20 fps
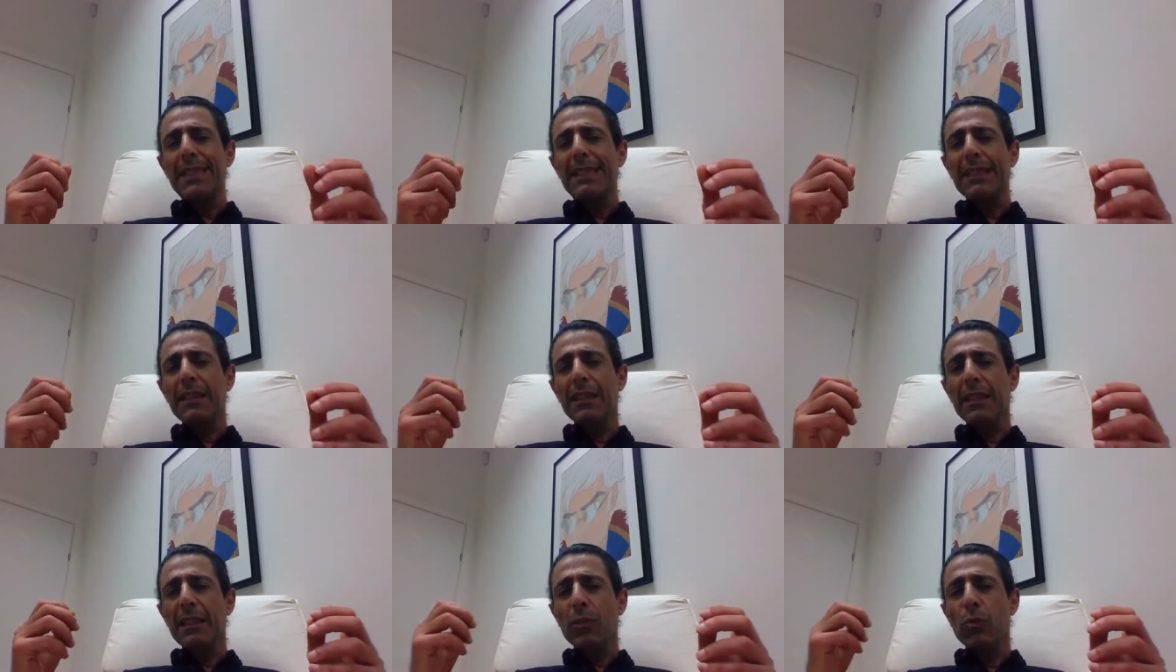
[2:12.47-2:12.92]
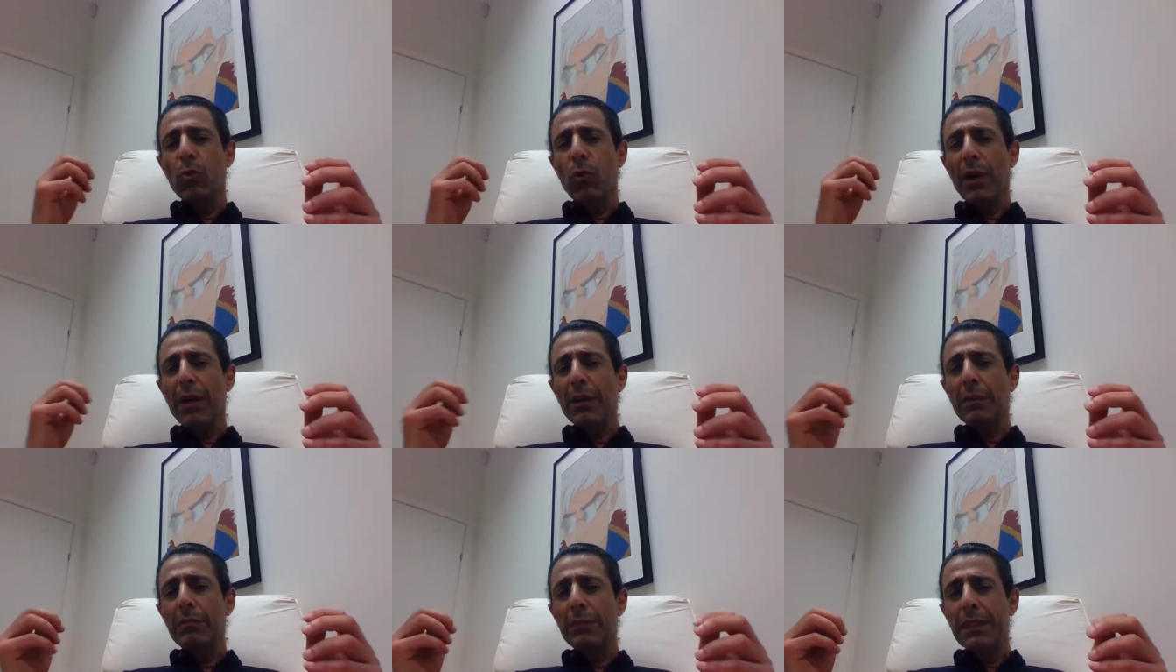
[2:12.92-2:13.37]

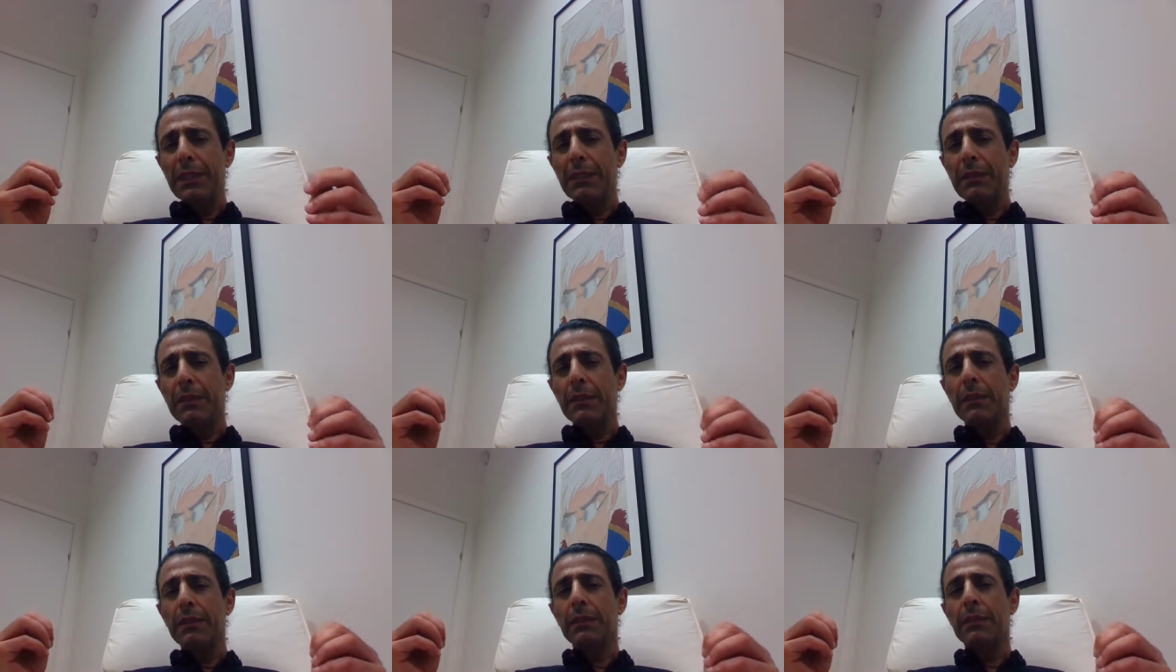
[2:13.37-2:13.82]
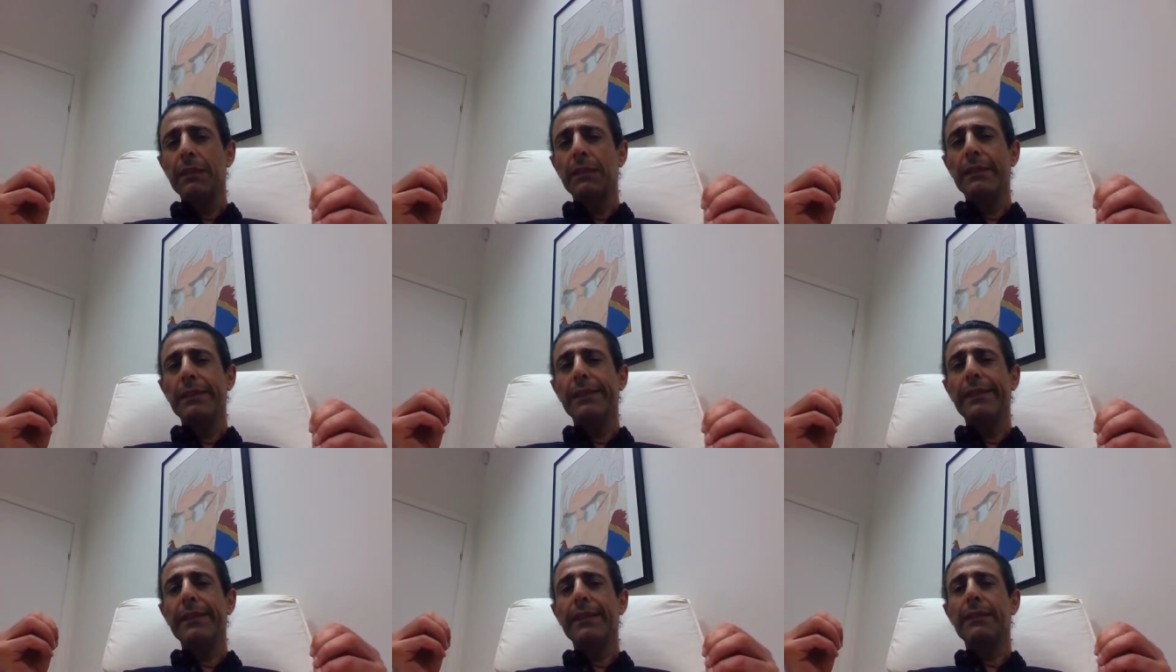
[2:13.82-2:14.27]
requirement
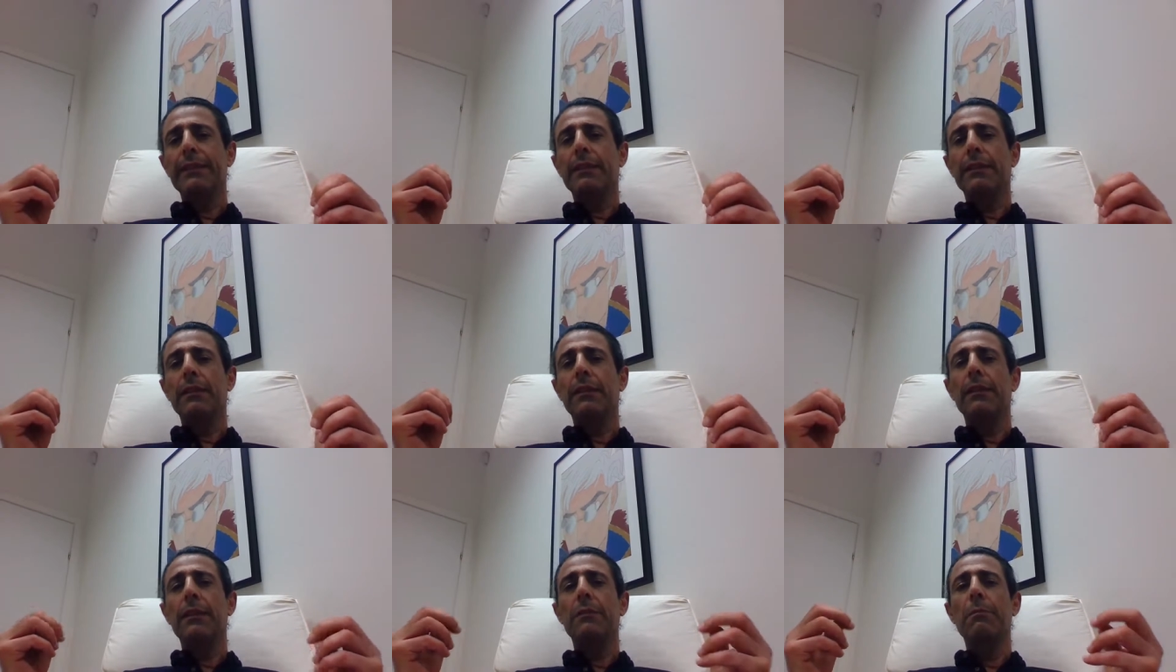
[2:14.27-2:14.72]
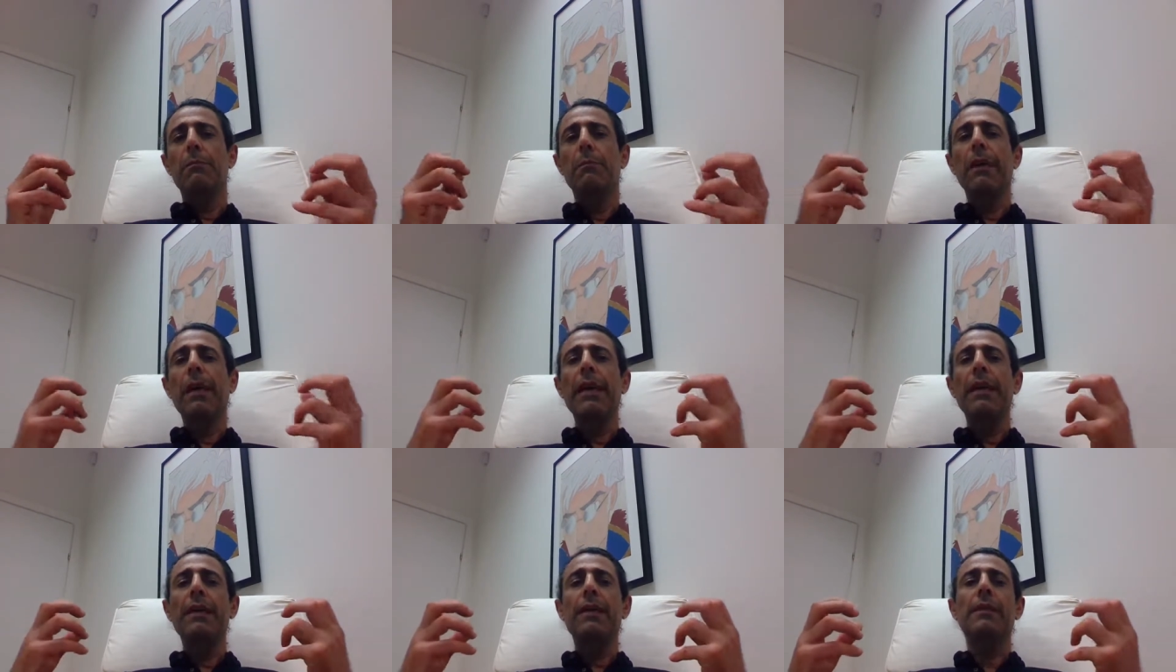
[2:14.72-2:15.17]
that
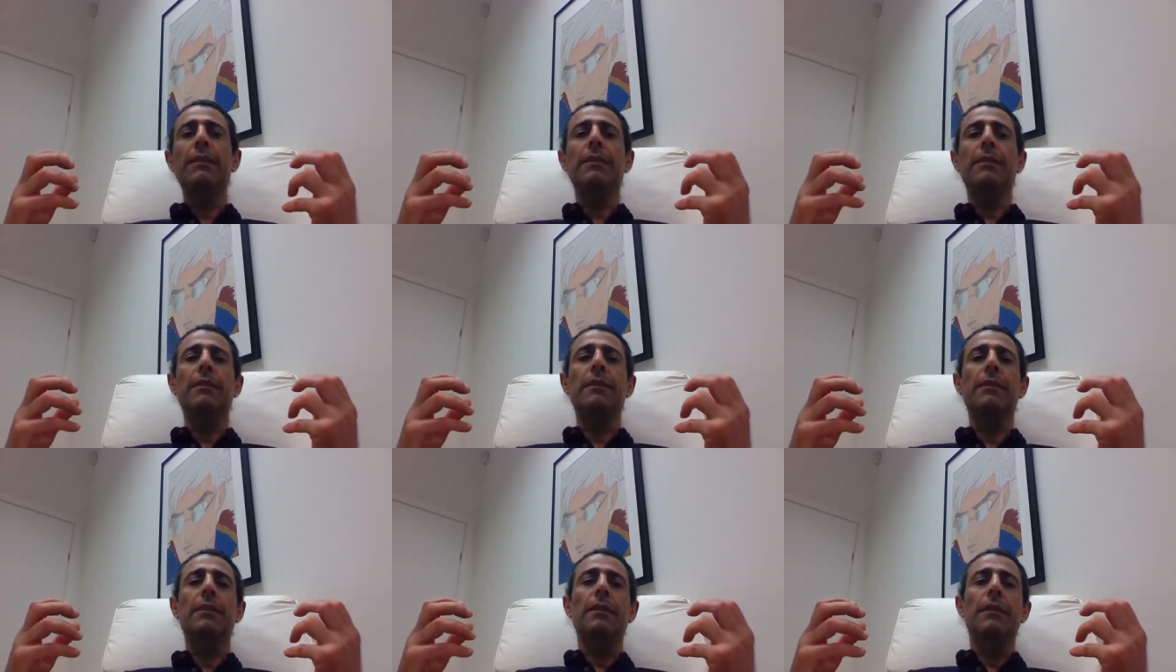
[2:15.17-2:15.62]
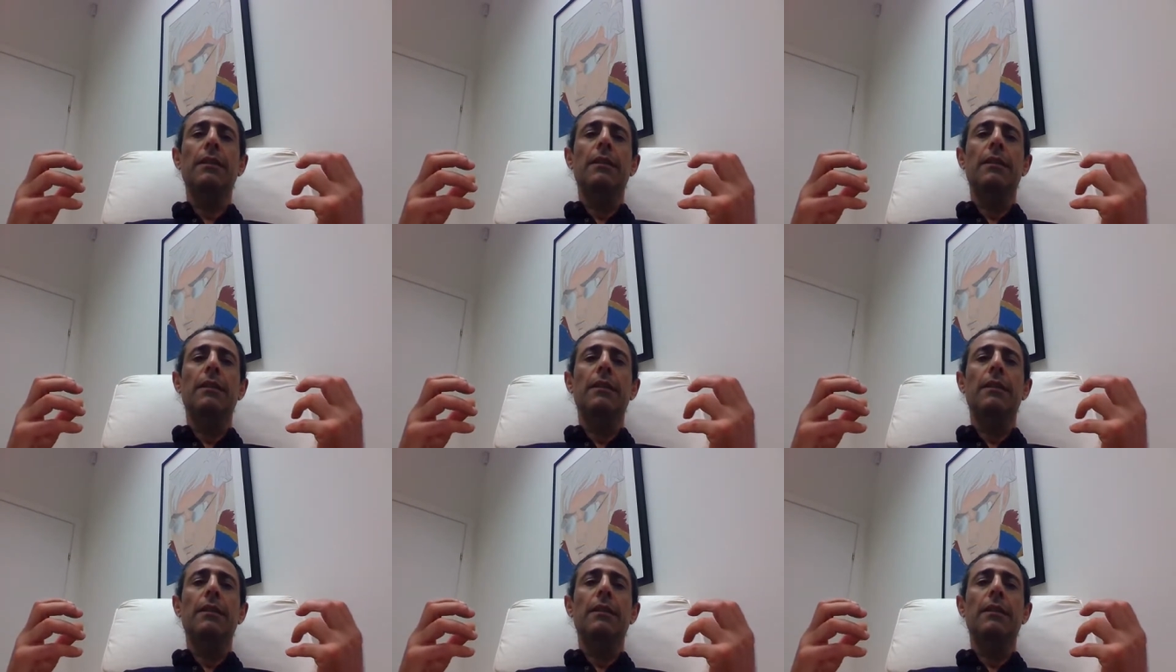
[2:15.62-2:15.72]
makes